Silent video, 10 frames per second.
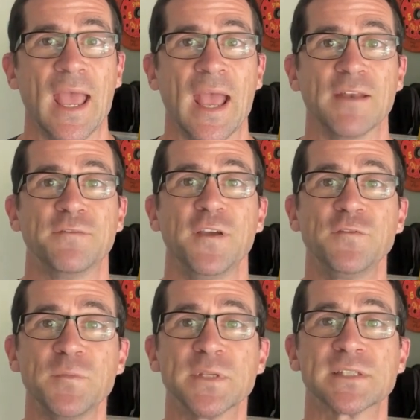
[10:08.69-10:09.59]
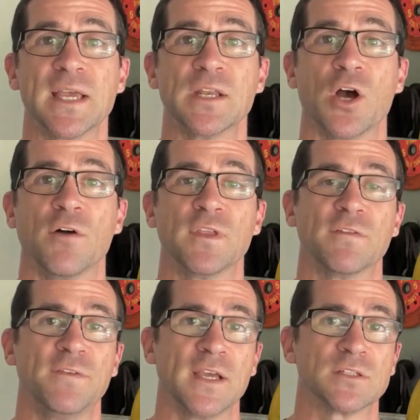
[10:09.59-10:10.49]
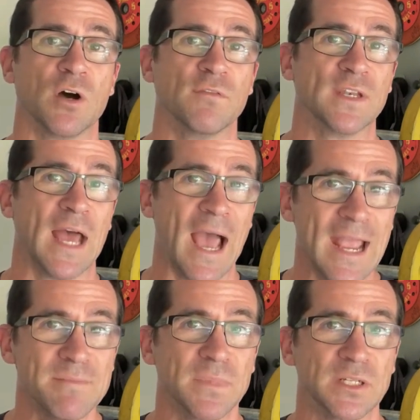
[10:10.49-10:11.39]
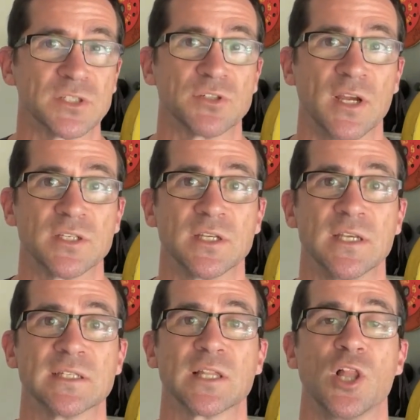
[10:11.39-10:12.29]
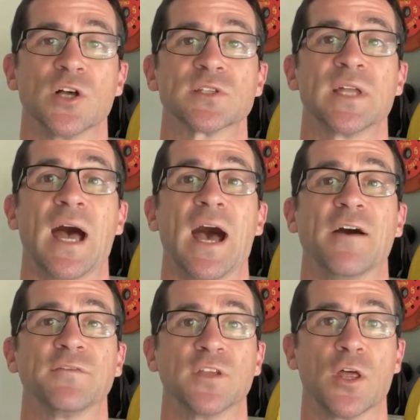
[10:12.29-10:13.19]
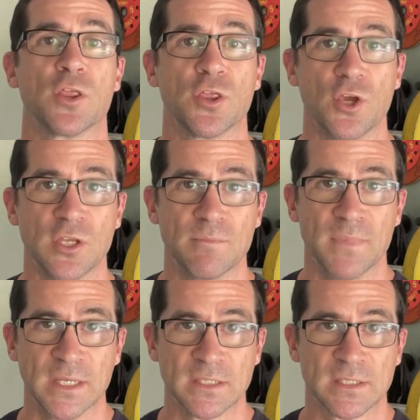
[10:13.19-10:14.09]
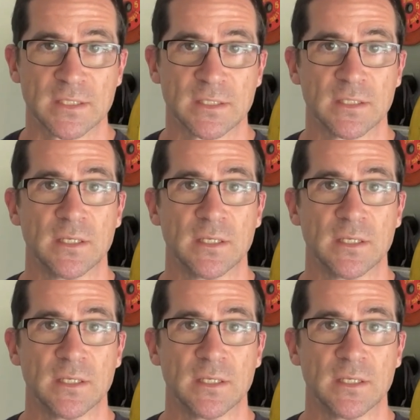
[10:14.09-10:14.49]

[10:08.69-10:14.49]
and 50% of the effect of an 8-minute stretch is lost after 30 minutes.